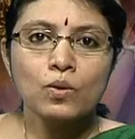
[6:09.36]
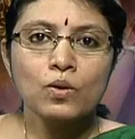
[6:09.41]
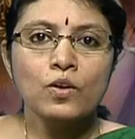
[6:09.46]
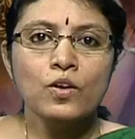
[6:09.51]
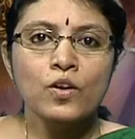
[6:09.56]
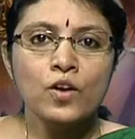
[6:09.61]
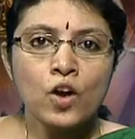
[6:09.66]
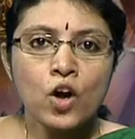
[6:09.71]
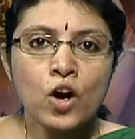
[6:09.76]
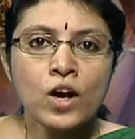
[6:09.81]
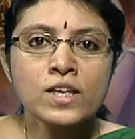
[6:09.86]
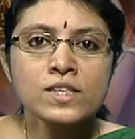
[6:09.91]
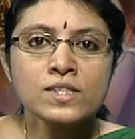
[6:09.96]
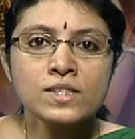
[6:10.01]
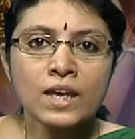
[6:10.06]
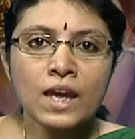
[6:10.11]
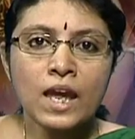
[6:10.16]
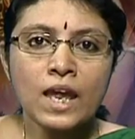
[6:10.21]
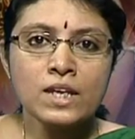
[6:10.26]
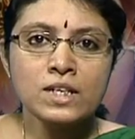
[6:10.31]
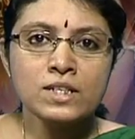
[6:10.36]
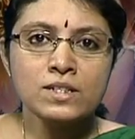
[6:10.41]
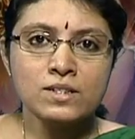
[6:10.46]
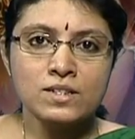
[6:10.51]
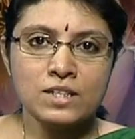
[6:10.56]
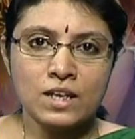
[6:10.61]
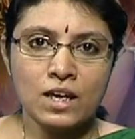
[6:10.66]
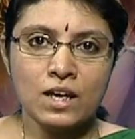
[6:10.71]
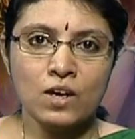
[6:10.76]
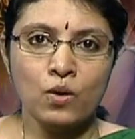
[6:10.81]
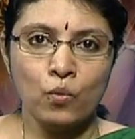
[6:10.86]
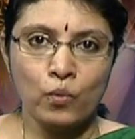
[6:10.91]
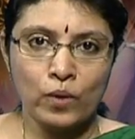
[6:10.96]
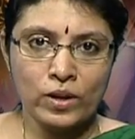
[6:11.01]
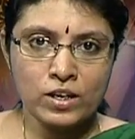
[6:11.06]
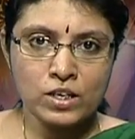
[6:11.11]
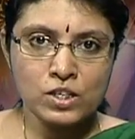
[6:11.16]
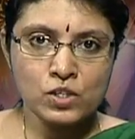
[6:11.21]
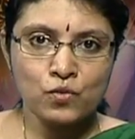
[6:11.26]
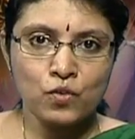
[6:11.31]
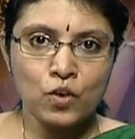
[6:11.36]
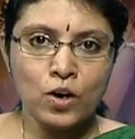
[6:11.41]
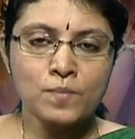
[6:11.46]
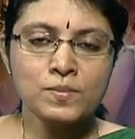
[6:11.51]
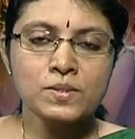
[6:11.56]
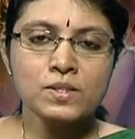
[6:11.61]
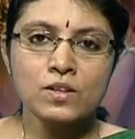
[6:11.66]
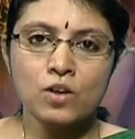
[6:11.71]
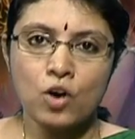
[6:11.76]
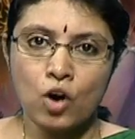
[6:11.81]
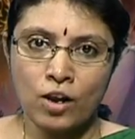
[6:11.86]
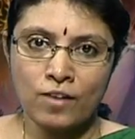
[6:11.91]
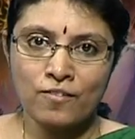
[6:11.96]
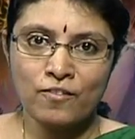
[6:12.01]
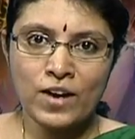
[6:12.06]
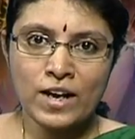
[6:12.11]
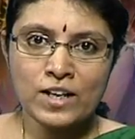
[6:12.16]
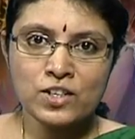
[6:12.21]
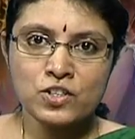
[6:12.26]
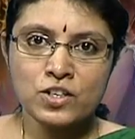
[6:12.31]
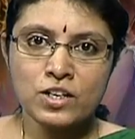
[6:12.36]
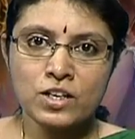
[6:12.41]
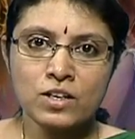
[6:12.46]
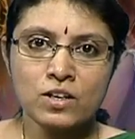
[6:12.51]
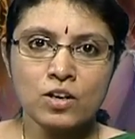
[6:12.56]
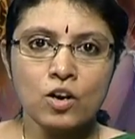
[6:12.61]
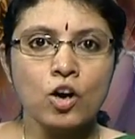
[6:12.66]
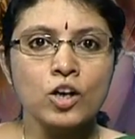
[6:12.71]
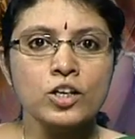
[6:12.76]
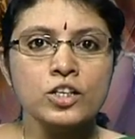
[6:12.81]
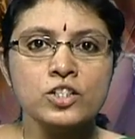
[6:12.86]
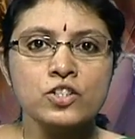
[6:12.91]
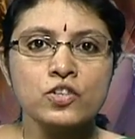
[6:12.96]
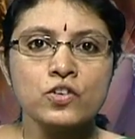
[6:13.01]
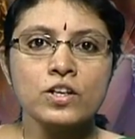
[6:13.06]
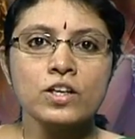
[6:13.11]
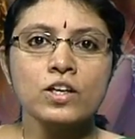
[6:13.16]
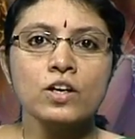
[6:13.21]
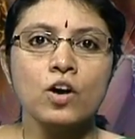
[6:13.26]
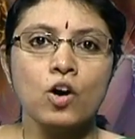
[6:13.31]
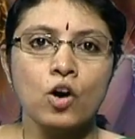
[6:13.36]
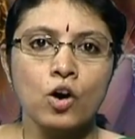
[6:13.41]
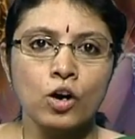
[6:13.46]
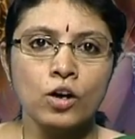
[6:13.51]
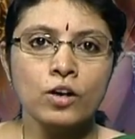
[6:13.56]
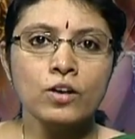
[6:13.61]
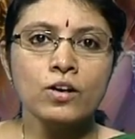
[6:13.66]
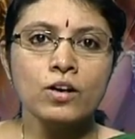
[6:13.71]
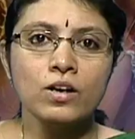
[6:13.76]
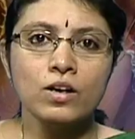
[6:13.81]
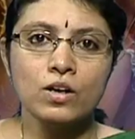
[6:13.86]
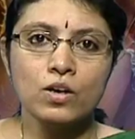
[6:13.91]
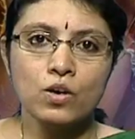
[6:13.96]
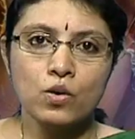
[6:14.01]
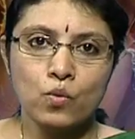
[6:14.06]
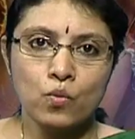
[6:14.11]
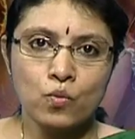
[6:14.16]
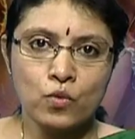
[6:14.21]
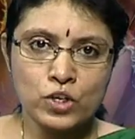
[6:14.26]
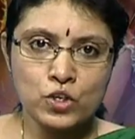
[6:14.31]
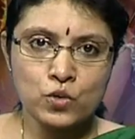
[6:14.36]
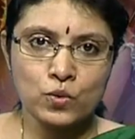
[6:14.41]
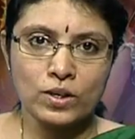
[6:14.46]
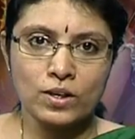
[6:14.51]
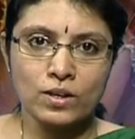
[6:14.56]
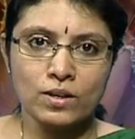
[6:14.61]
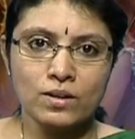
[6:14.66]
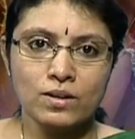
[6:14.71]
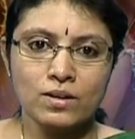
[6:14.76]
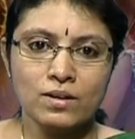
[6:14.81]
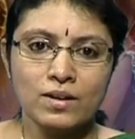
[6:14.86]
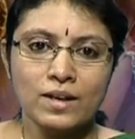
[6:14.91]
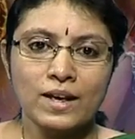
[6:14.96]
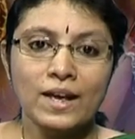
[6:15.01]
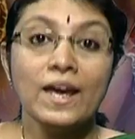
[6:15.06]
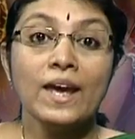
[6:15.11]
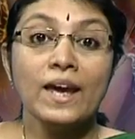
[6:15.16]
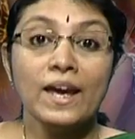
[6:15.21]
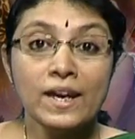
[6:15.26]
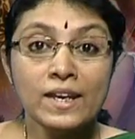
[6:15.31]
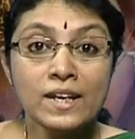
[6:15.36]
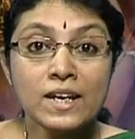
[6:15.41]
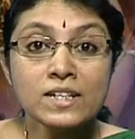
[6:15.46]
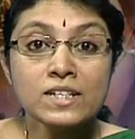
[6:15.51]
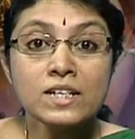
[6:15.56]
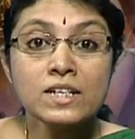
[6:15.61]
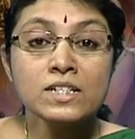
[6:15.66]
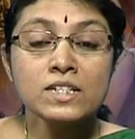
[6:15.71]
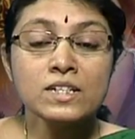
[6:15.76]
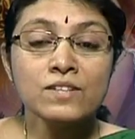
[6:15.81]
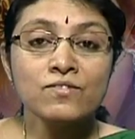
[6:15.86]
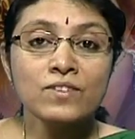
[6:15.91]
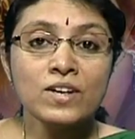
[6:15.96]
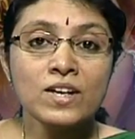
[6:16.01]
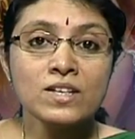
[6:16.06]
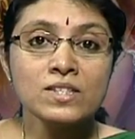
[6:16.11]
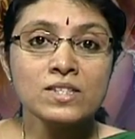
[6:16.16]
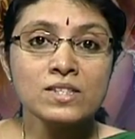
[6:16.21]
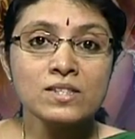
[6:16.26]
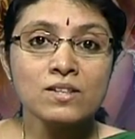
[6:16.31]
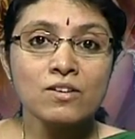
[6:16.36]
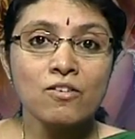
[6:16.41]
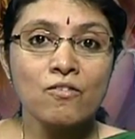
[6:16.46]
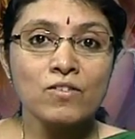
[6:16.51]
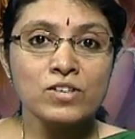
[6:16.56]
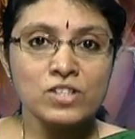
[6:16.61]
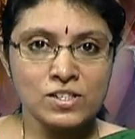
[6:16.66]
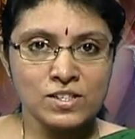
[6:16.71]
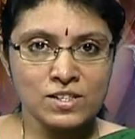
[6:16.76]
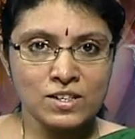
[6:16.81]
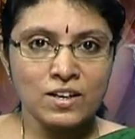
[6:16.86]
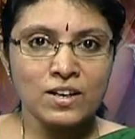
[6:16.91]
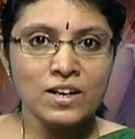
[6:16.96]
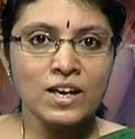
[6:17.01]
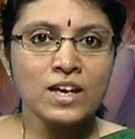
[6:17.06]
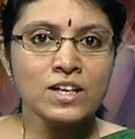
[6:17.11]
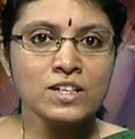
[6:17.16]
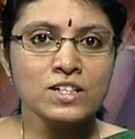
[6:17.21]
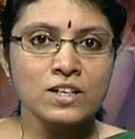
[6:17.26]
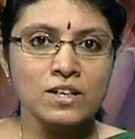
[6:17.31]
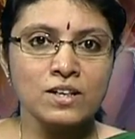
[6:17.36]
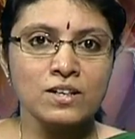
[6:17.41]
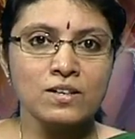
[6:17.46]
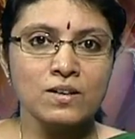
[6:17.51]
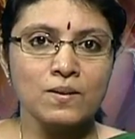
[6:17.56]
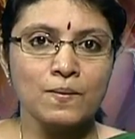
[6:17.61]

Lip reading: noise can take various forms: olfactory, auditory or visual. Inattentiveness, which is created